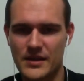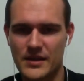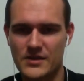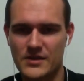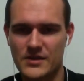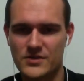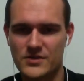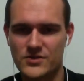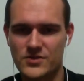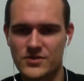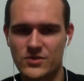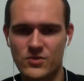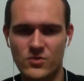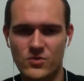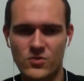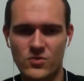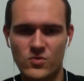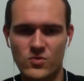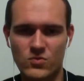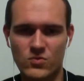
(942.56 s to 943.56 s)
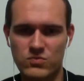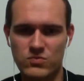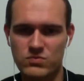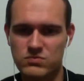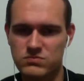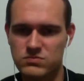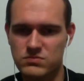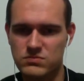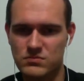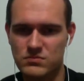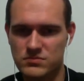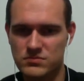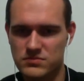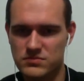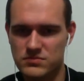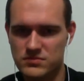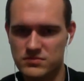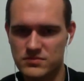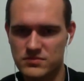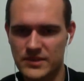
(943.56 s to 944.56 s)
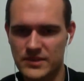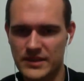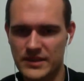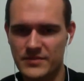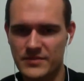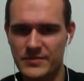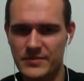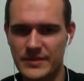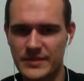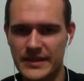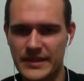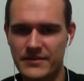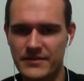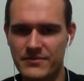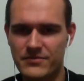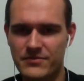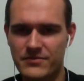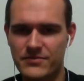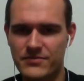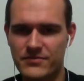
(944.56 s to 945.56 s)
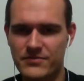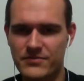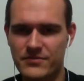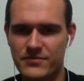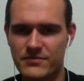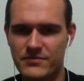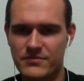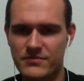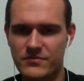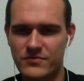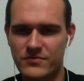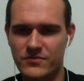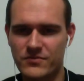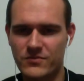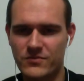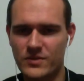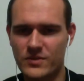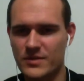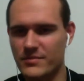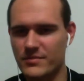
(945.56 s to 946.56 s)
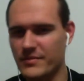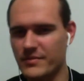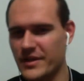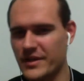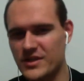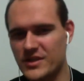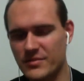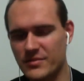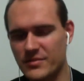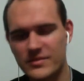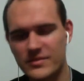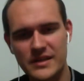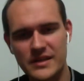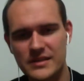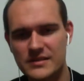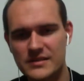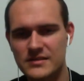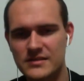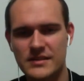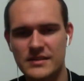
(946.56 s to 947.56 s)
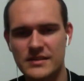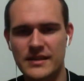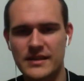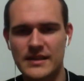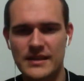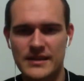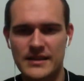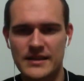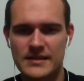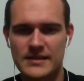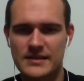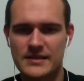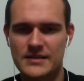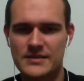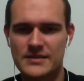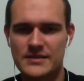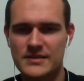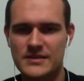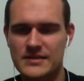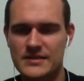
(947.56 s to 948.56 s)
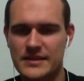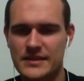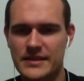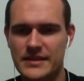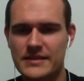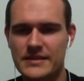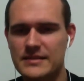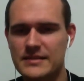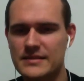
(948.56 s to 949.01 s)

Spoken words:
So I believe for the major updates, this is it.